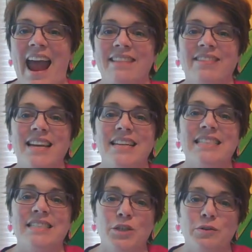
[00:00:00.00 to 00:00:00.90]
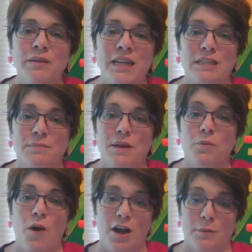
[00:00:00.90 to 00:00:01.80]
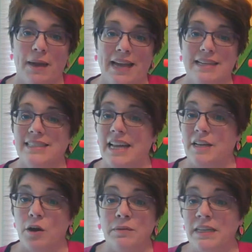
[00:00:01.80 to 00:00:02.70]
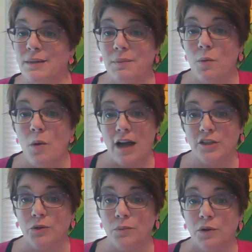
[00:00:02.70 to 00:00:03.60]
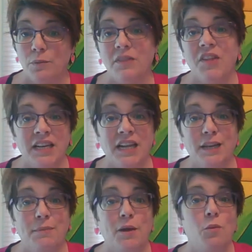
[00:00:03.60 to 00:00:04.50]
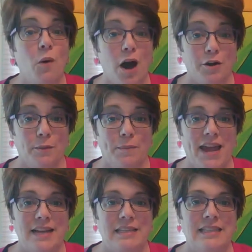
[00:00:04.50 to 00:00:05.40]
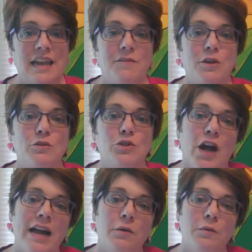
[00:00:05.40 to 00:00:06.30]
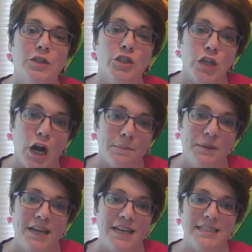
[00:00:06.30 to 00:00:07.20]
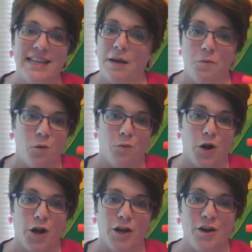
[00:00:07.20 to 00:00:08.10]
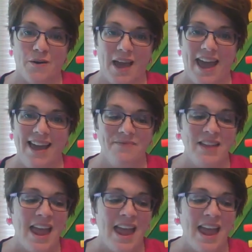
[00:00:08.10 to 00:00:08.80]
And these do need to be water-based. They don't need to be washable, but they need to be water-based. If you try it with Sharpies, they won't work, okay?